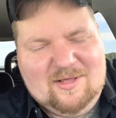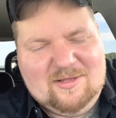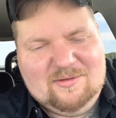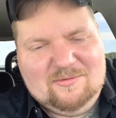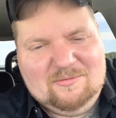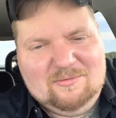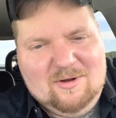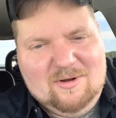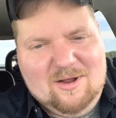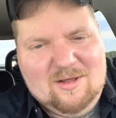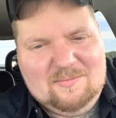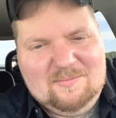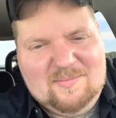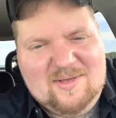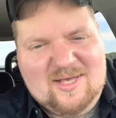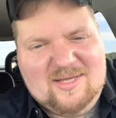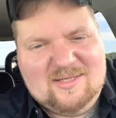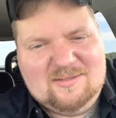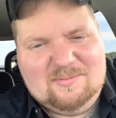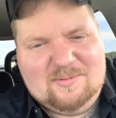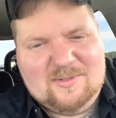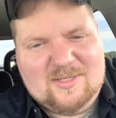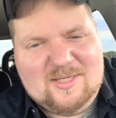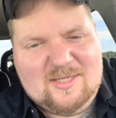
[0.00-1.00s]
wrong
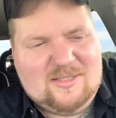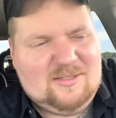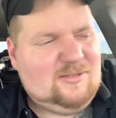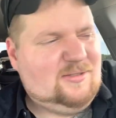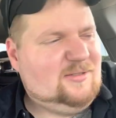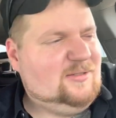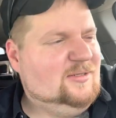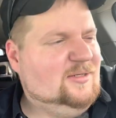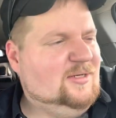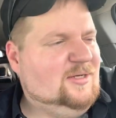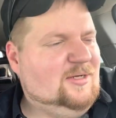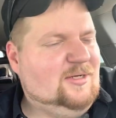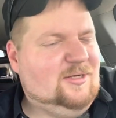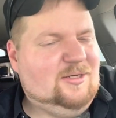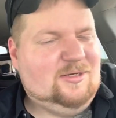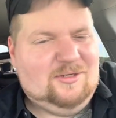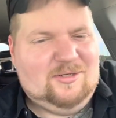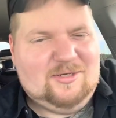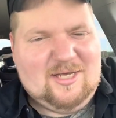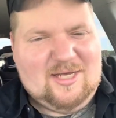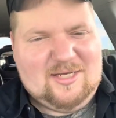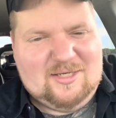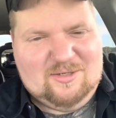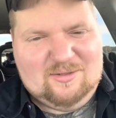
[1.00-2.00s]
meds because you
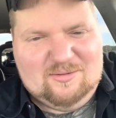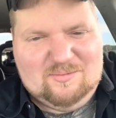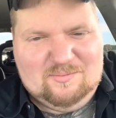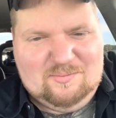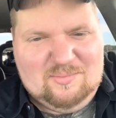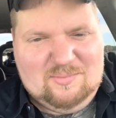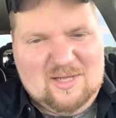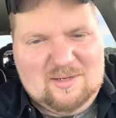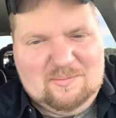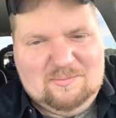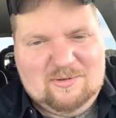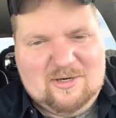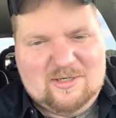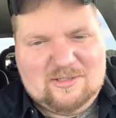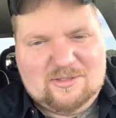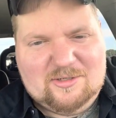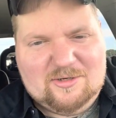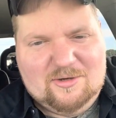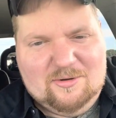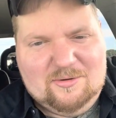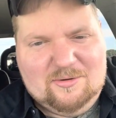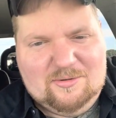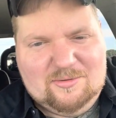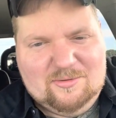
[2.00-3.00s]
got your blood pressure
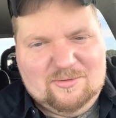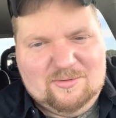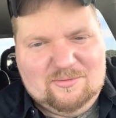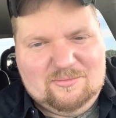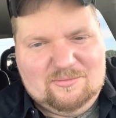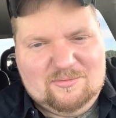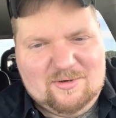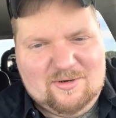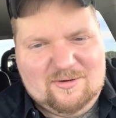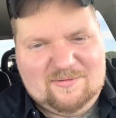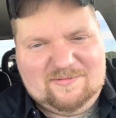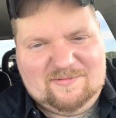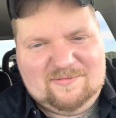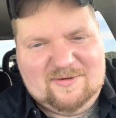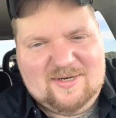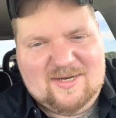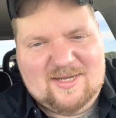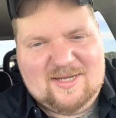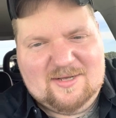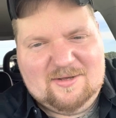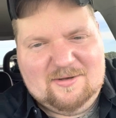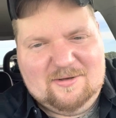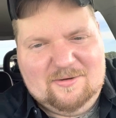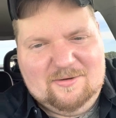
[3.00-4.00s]
going through the roof. And I
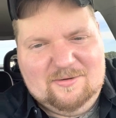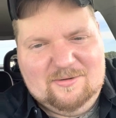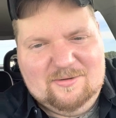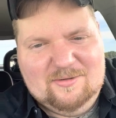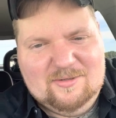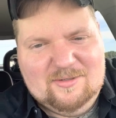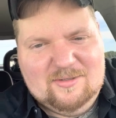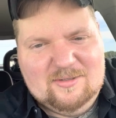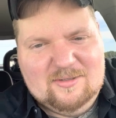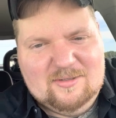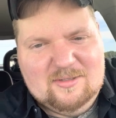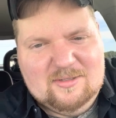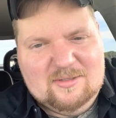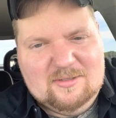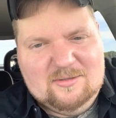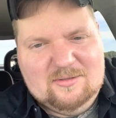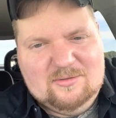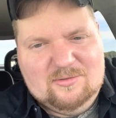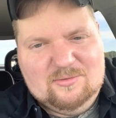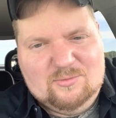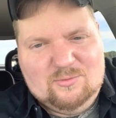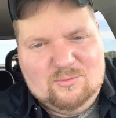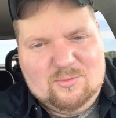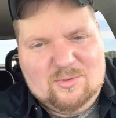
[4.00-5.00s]
go,
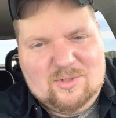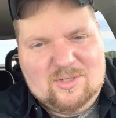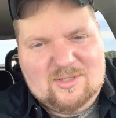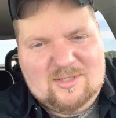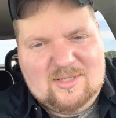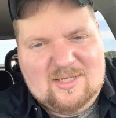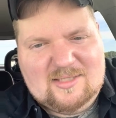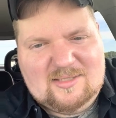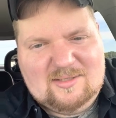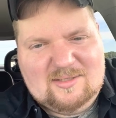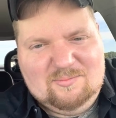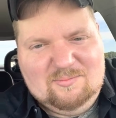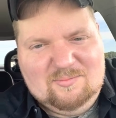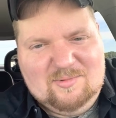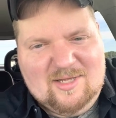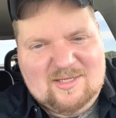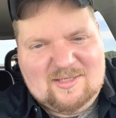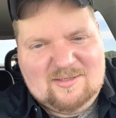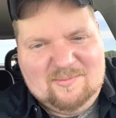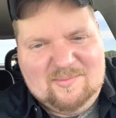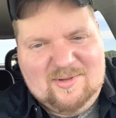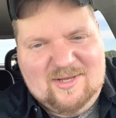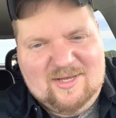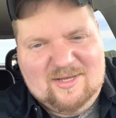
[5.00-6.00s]
well,
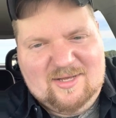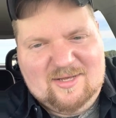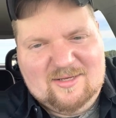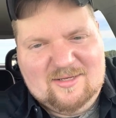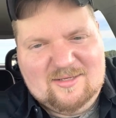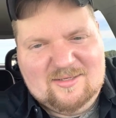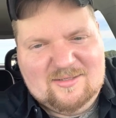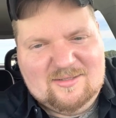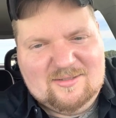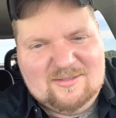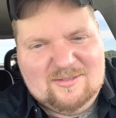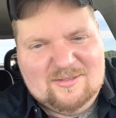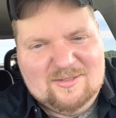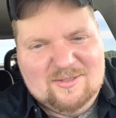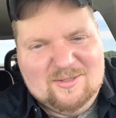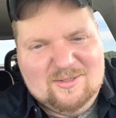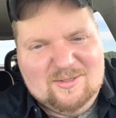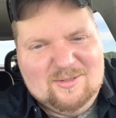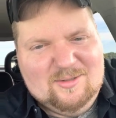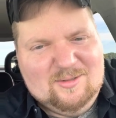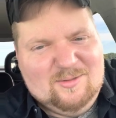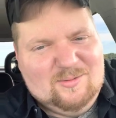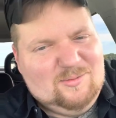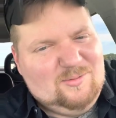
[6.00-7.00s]
that's me.
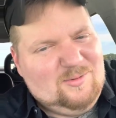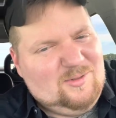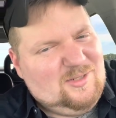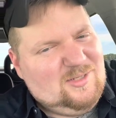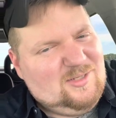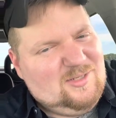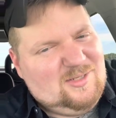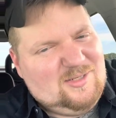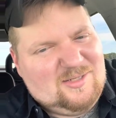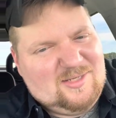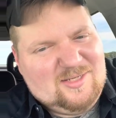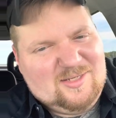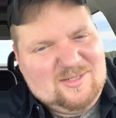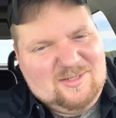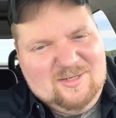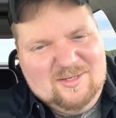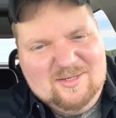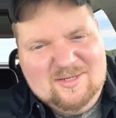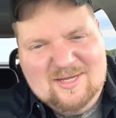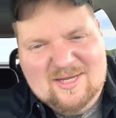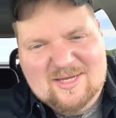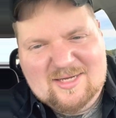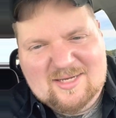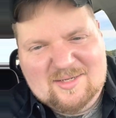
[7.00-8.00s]
Well,
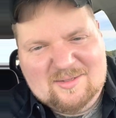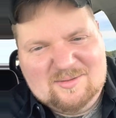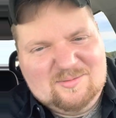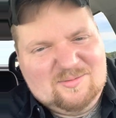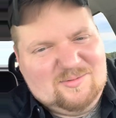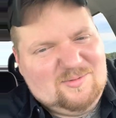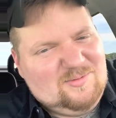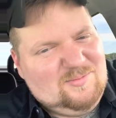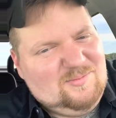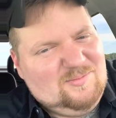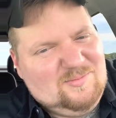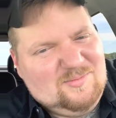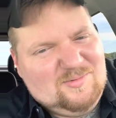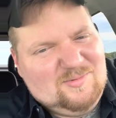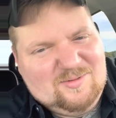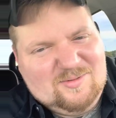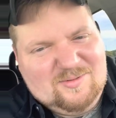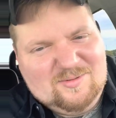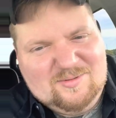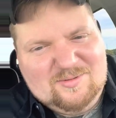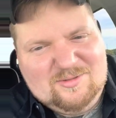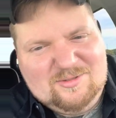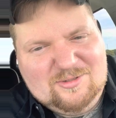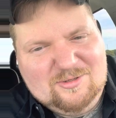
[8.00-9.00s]
I could
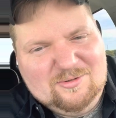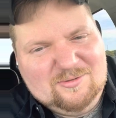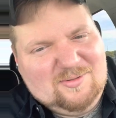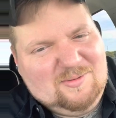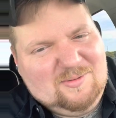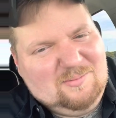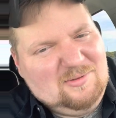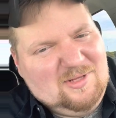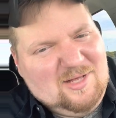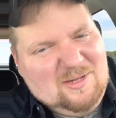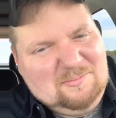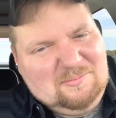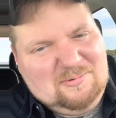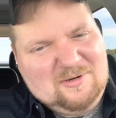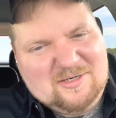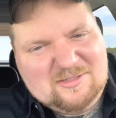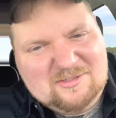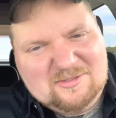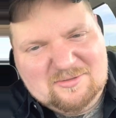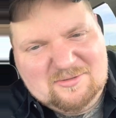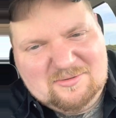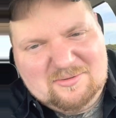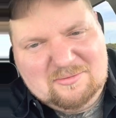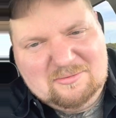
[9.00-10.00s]
shoot the blood
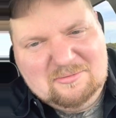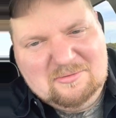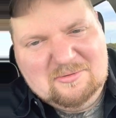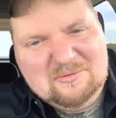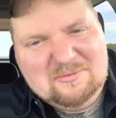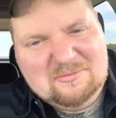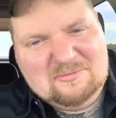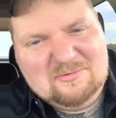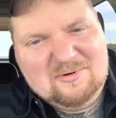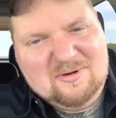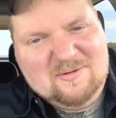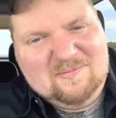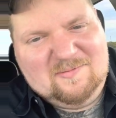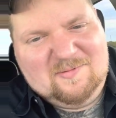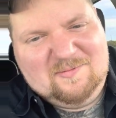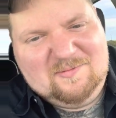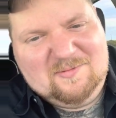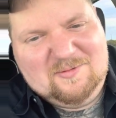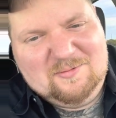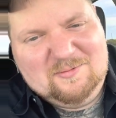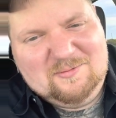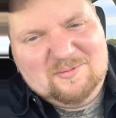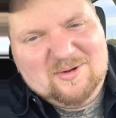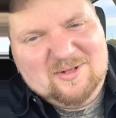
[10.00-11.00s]
pressure through the roof if
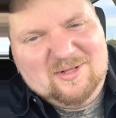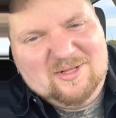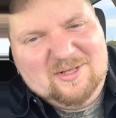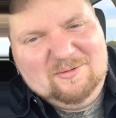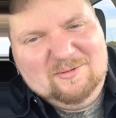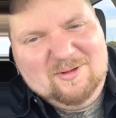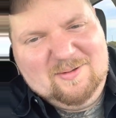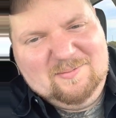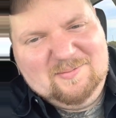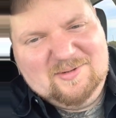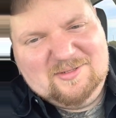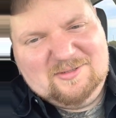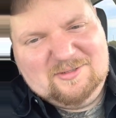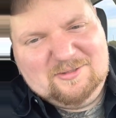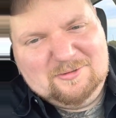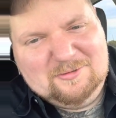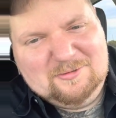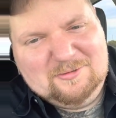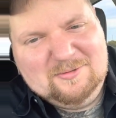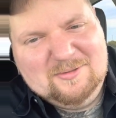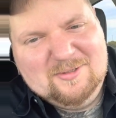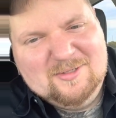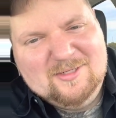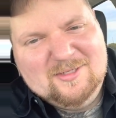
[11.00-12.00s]
you really want me
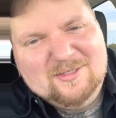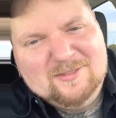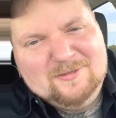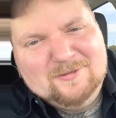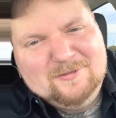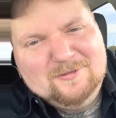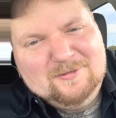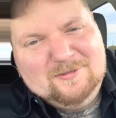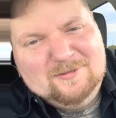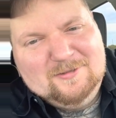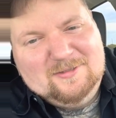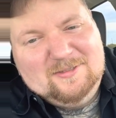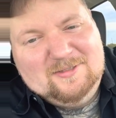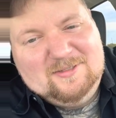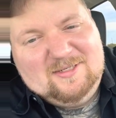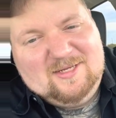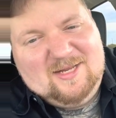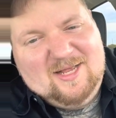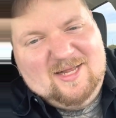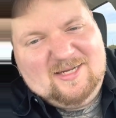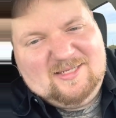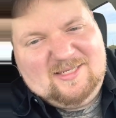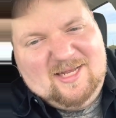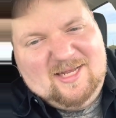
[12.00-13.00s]
to.
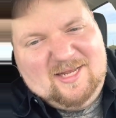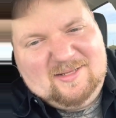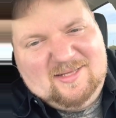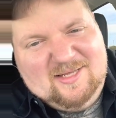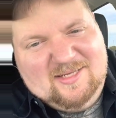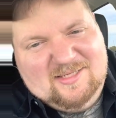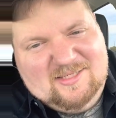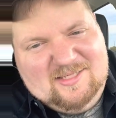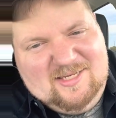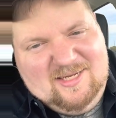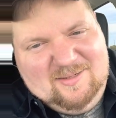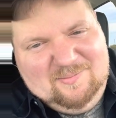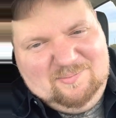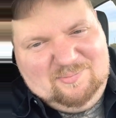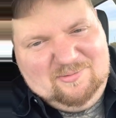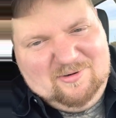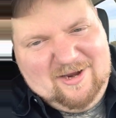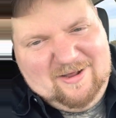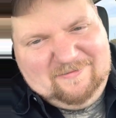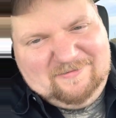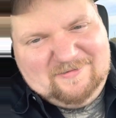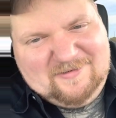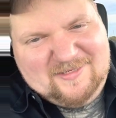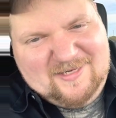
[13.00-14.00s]
Gotta take these deep
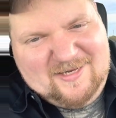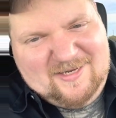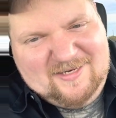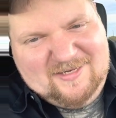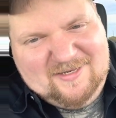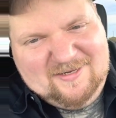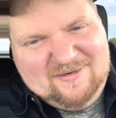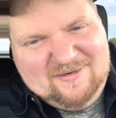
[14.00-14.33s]
breaths in,